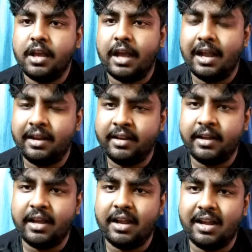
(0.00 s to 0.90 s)
and
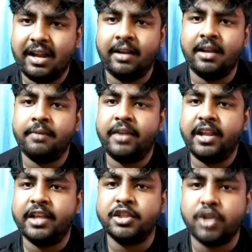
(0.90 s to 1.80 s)
a very
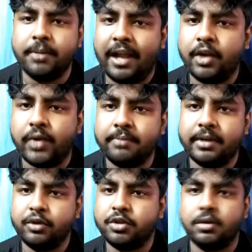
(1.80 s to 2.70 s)
injury-plagued one,
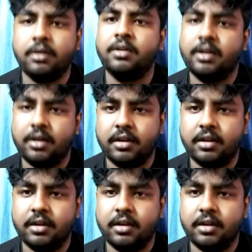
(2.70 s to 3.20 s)
but we shouldn't